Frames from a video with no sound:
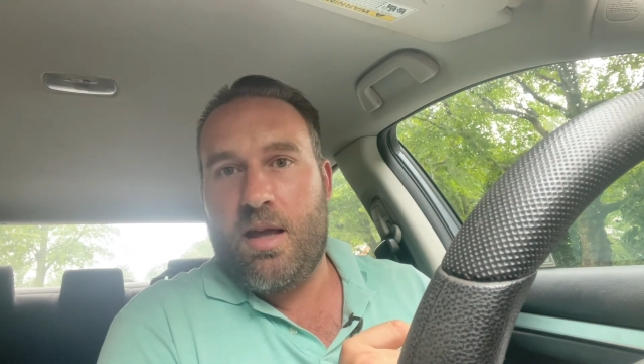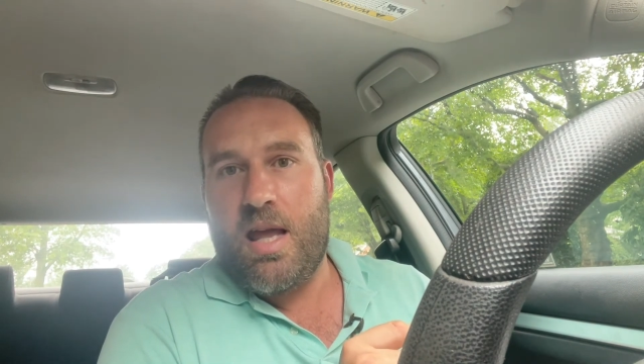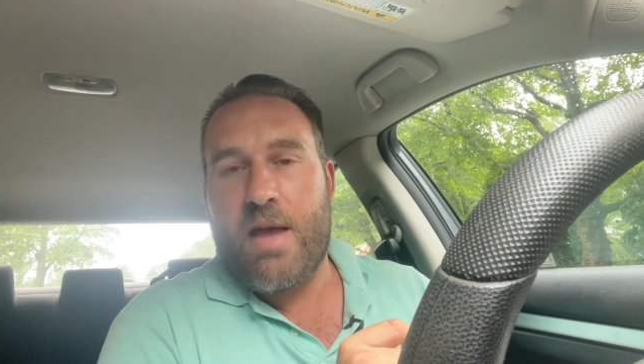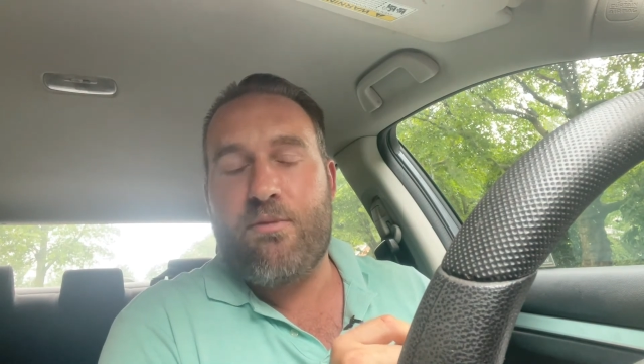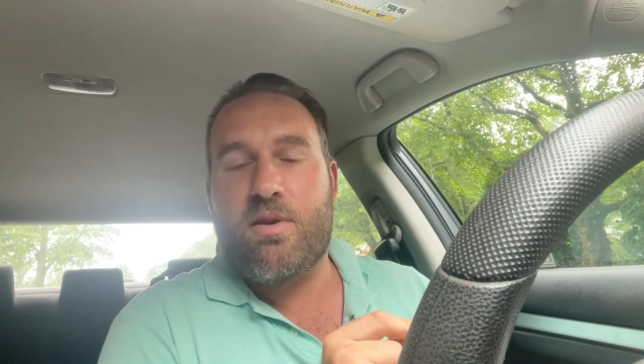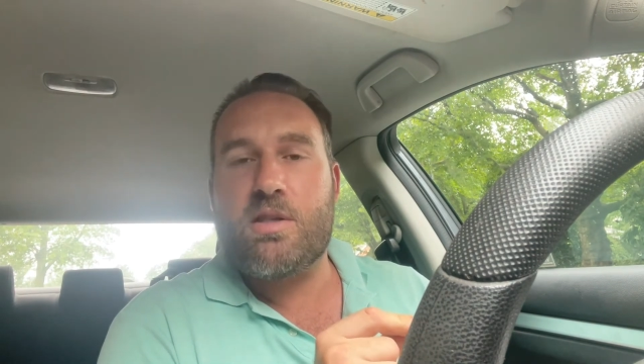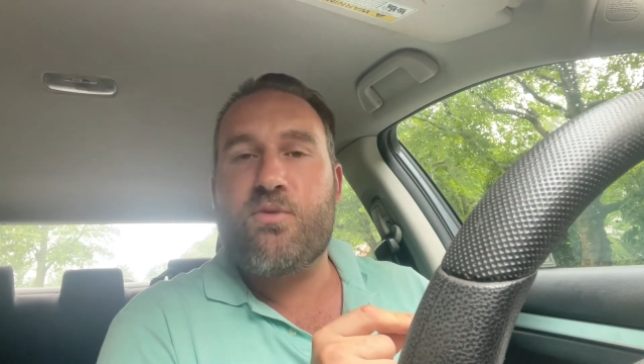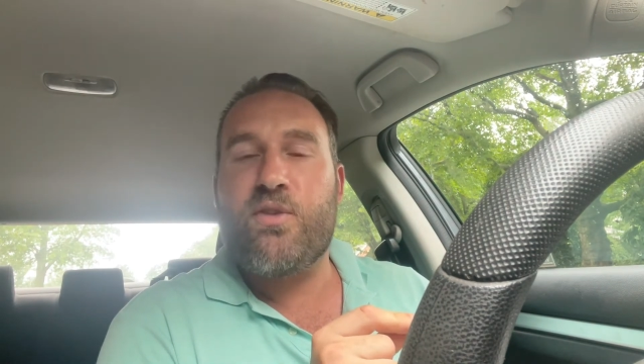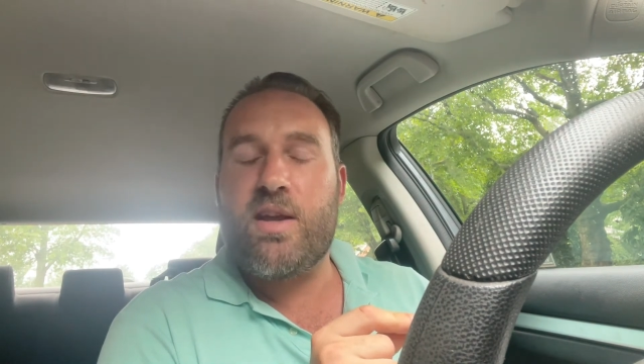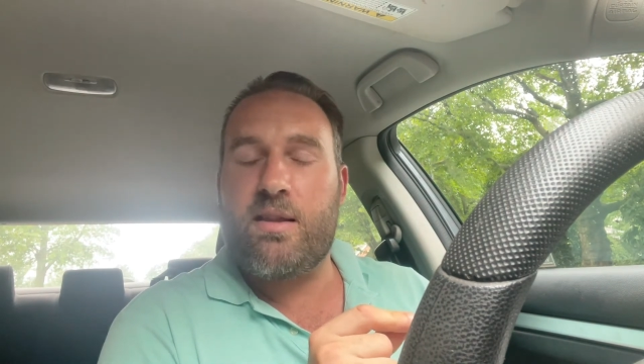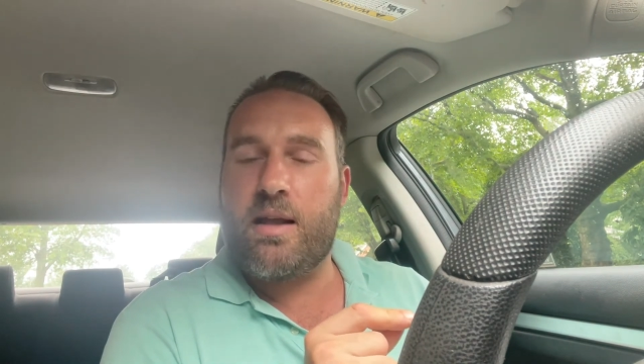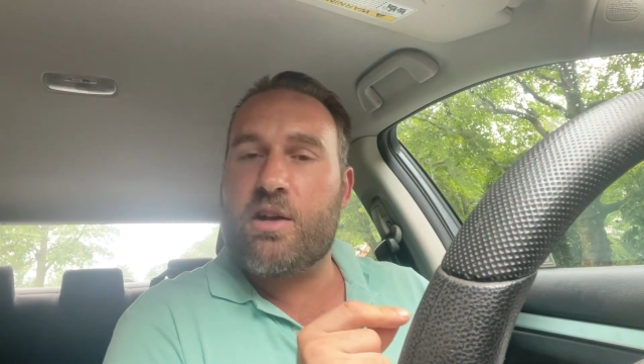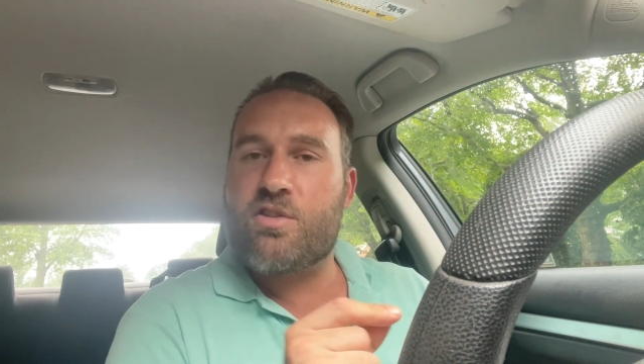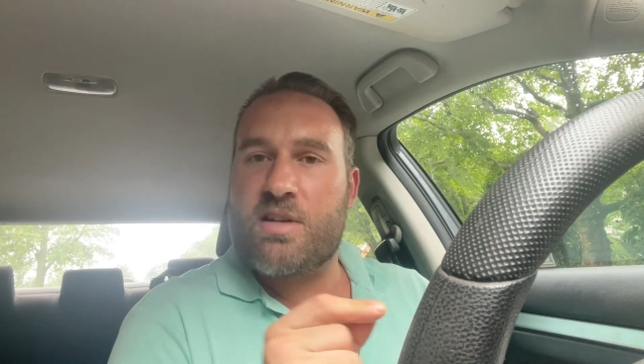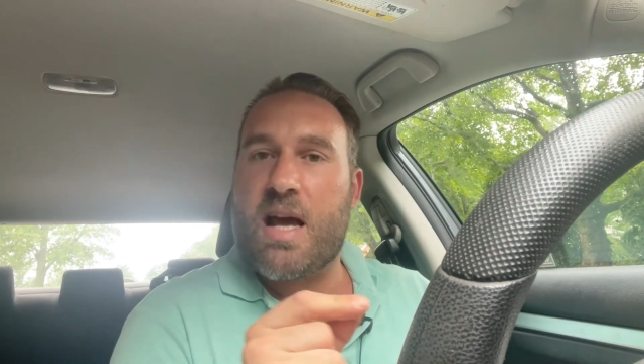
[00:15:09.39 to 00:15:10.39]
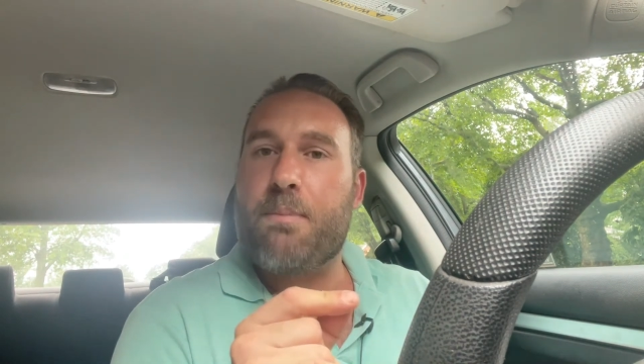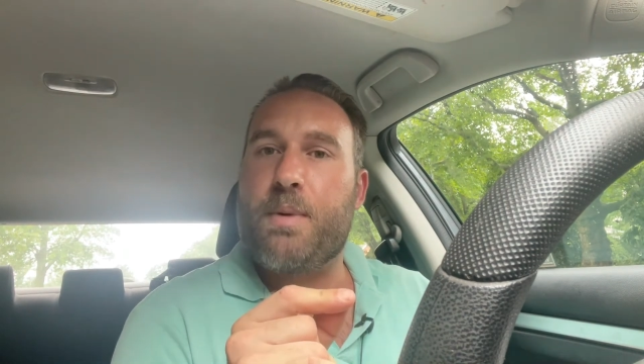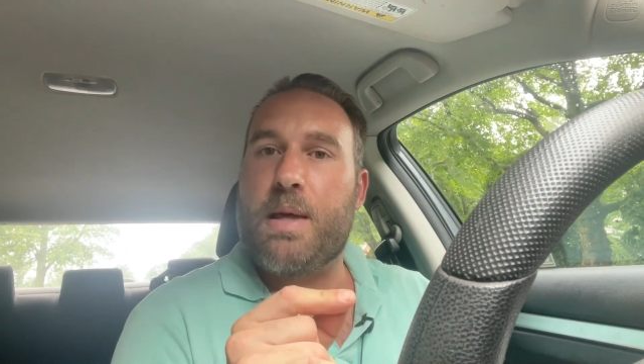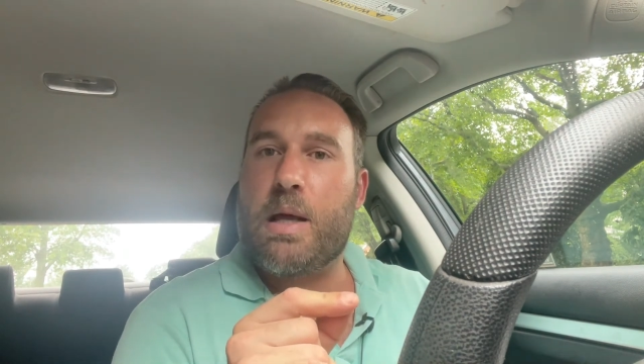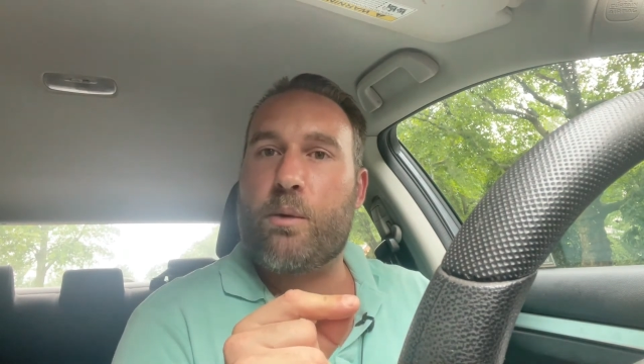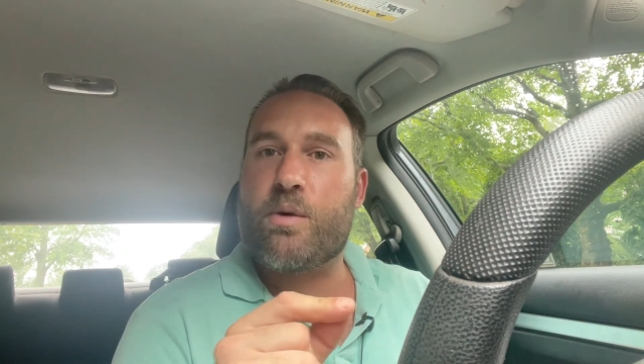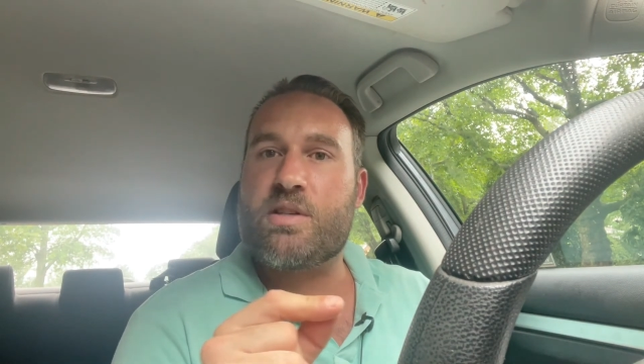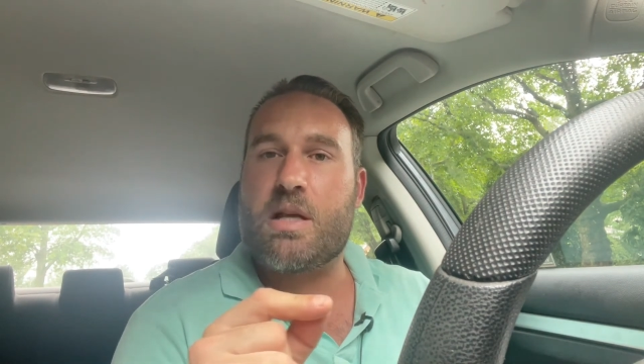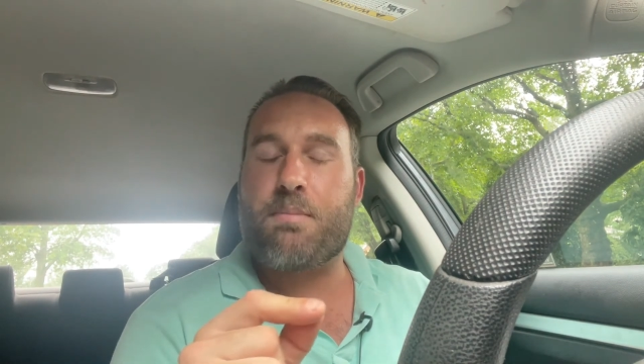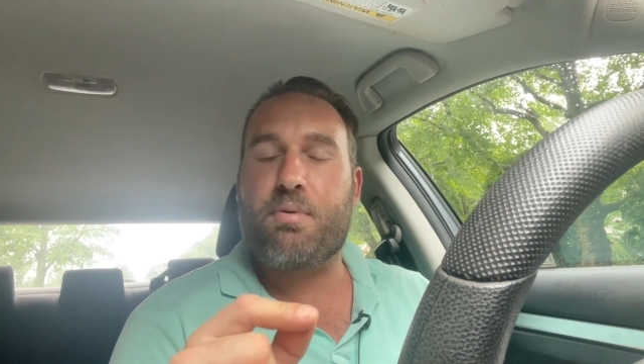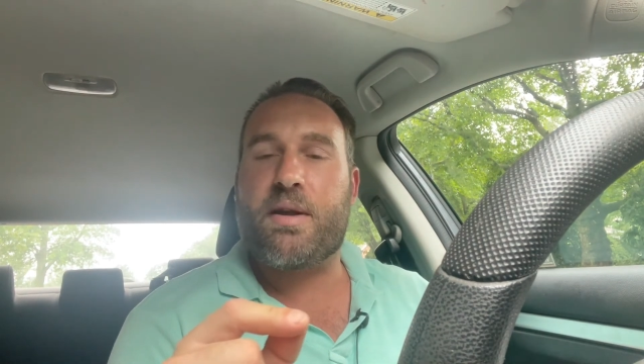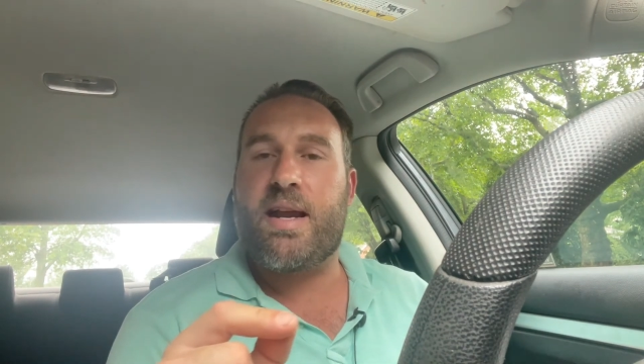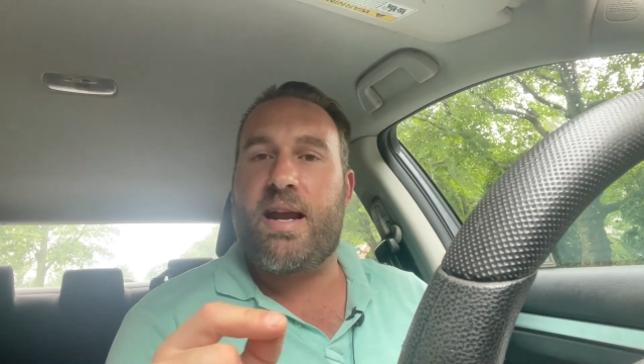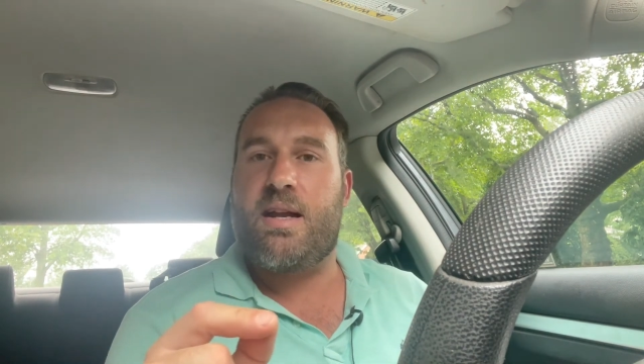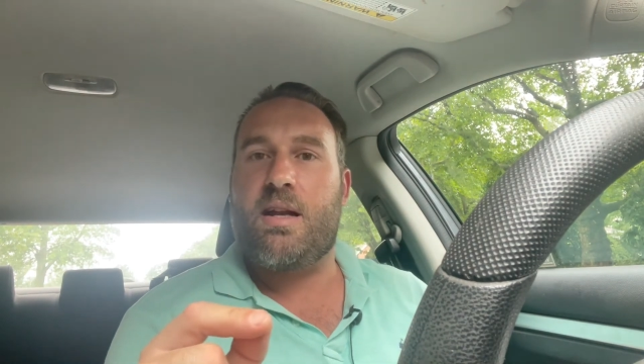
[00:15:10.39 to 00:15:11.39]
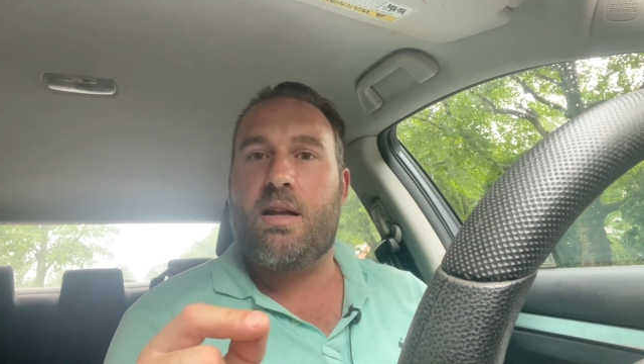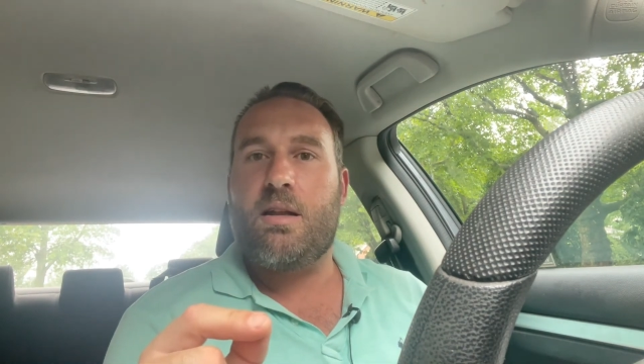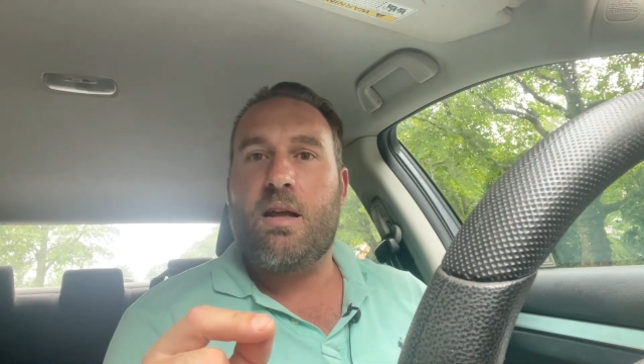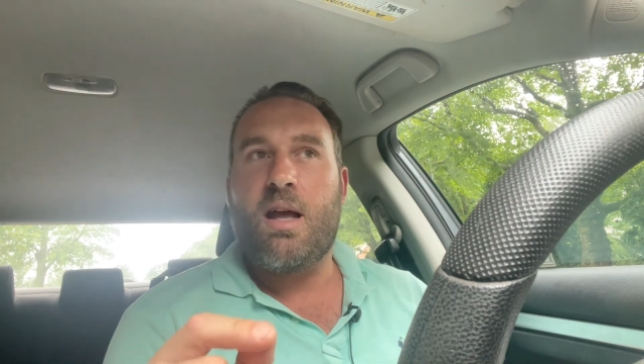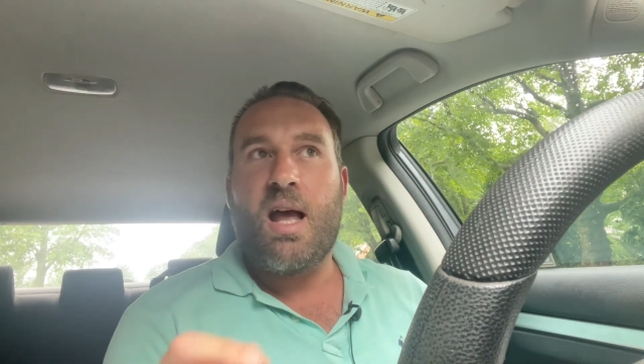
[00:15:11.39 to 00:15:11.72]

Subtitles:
if his feelings are not being reciprocated.